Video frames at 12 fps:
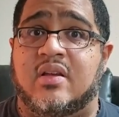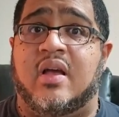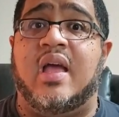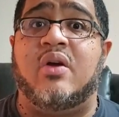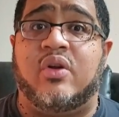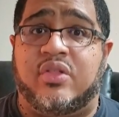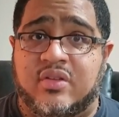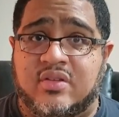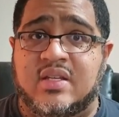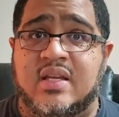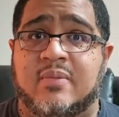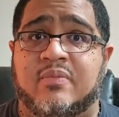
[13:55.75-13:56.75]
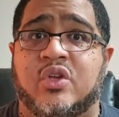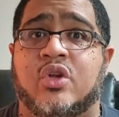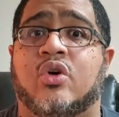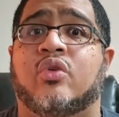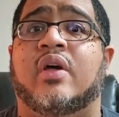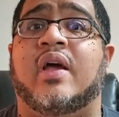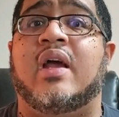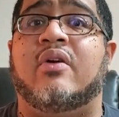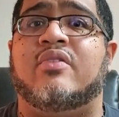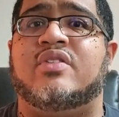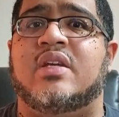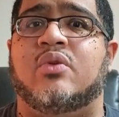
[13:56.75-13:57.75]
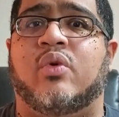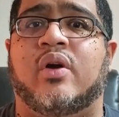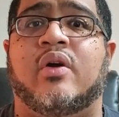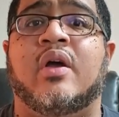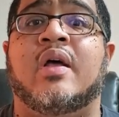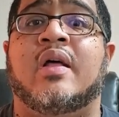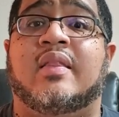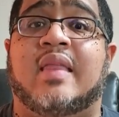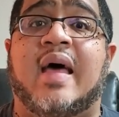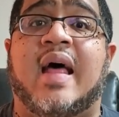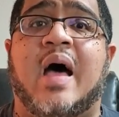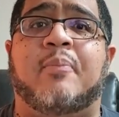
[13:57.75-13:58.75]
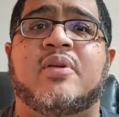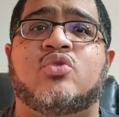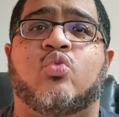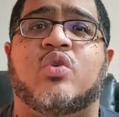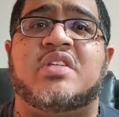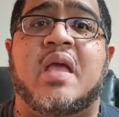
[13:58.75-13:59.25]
Aerith scene, you know, the Aerith scene where that happens was